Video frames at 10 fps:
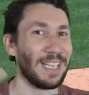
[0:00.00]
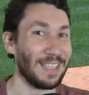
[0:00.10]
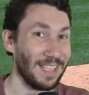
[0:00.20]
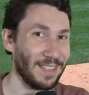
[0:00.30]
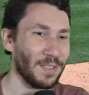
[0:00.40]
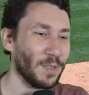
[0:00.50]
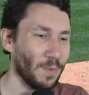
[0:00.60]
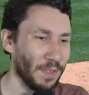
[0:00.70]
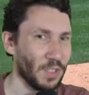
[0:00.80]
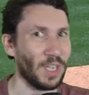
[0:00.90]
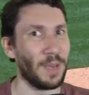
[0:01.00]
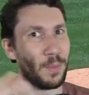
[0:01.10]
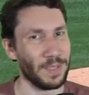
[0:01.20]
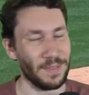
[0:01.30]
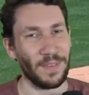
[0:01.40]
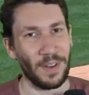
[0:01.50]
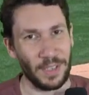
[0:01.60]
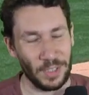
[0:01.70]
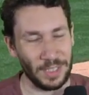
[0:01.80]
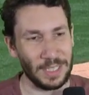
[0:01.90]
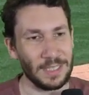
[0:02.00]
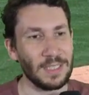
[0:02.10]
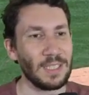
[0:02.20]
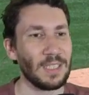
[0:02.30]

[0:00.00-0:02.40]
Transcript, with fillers: and then the two-run shot wasn't very good.